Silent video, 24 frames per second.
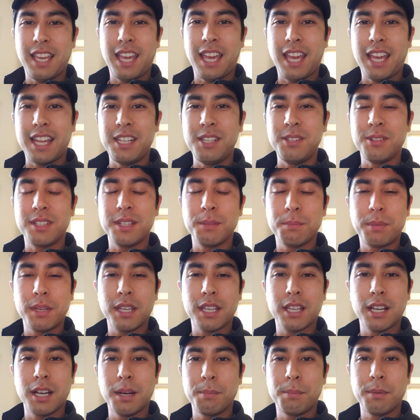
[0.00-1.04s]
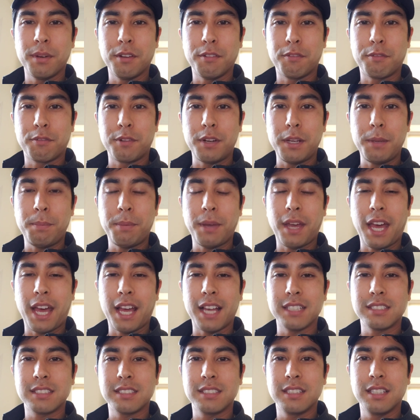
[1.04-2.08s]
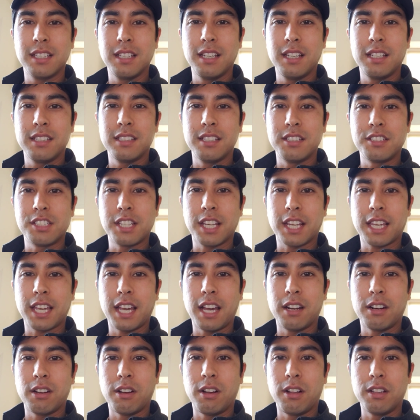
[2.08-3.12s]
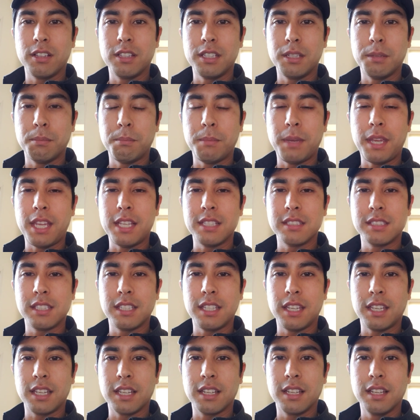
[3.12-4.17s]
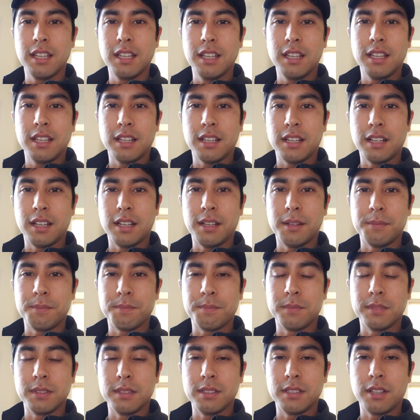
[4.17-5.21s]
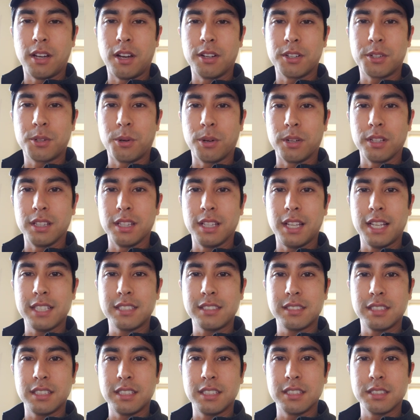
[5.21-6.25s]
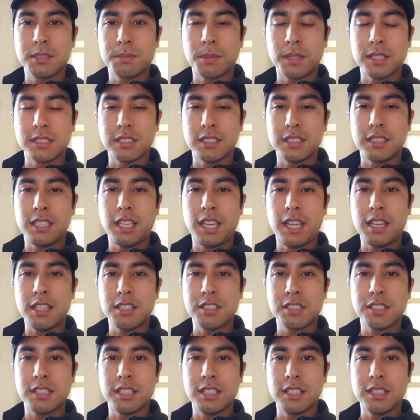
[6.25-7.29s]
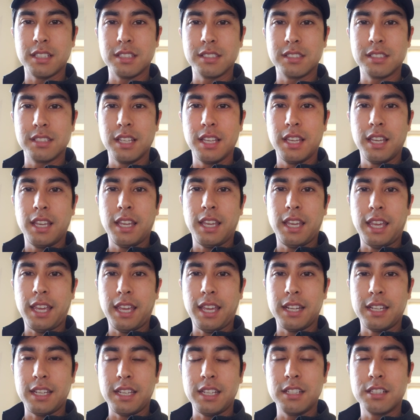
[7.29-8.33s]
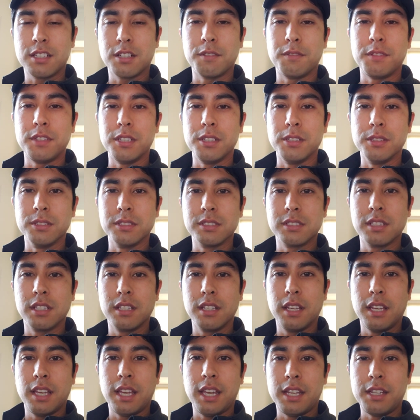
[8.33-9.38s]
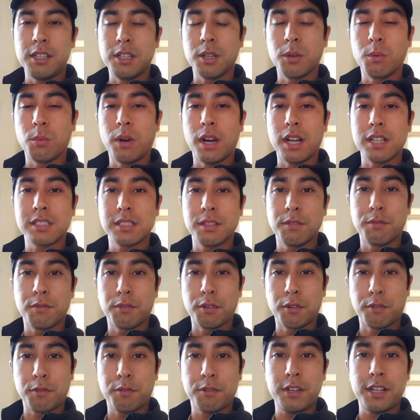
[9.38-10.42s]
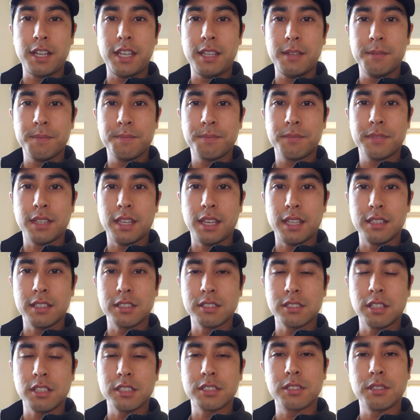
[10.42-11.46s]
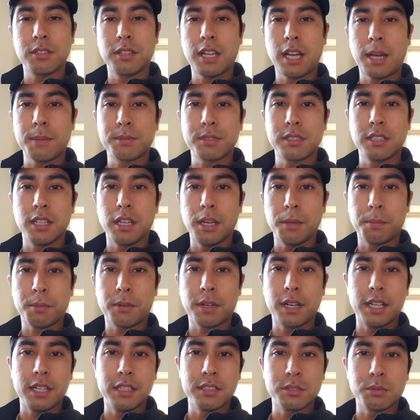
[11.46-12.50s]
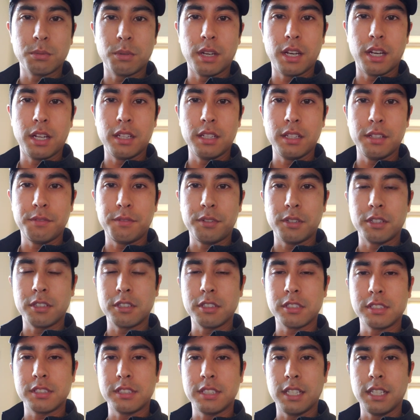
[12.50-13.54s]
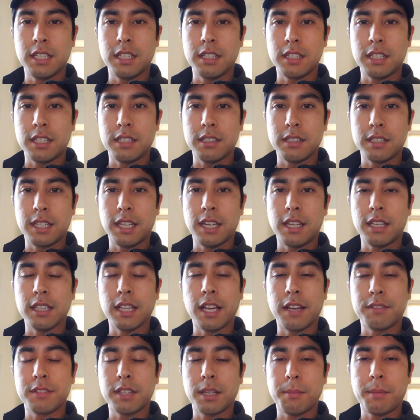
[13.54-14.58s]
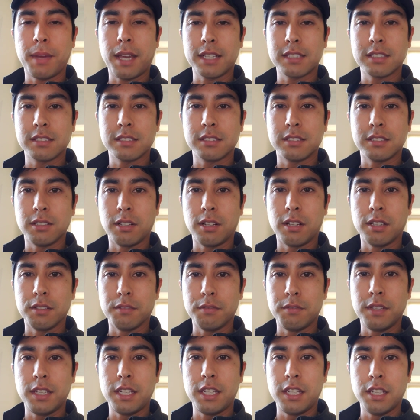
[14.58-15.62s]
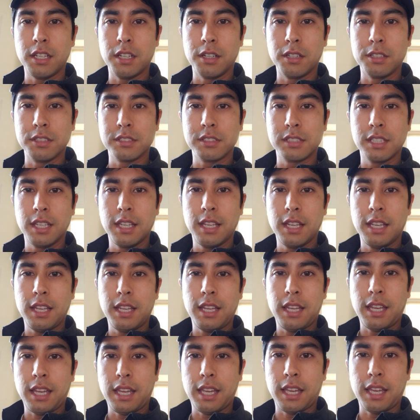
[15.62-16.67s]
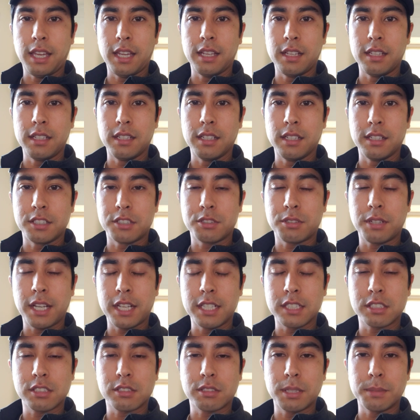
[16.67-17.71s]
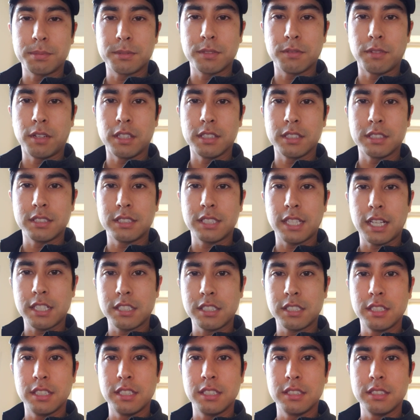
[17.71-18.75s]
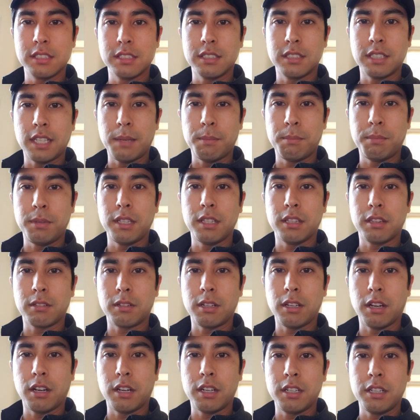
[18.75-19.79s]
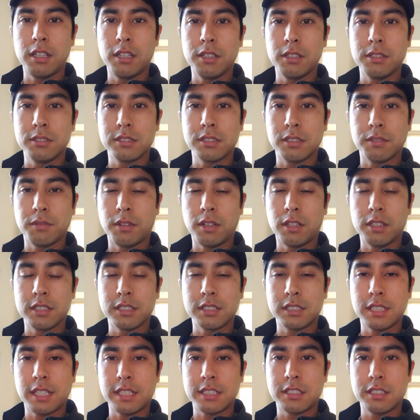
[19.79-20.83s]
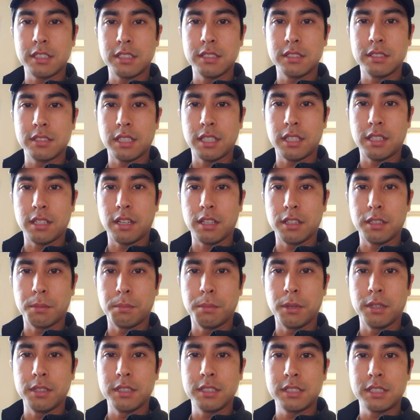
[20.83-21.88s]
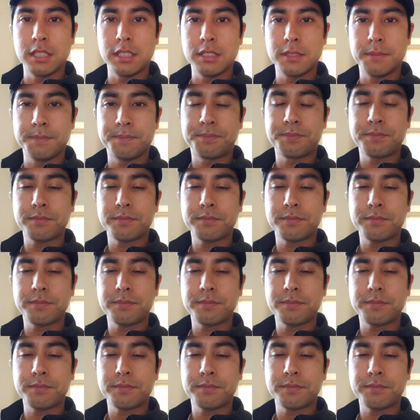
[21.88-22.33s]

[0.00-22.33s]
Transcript: And you can pick up a free pass to check out all the amazing on-court lessons, presentations, and interviews. And you can watch them for free. And there's also an option to upgrade as well if you're interested in getting lifetime access to all the videos and transcripts of all the sessions and MP3 audios of all the sessions and other bonuses.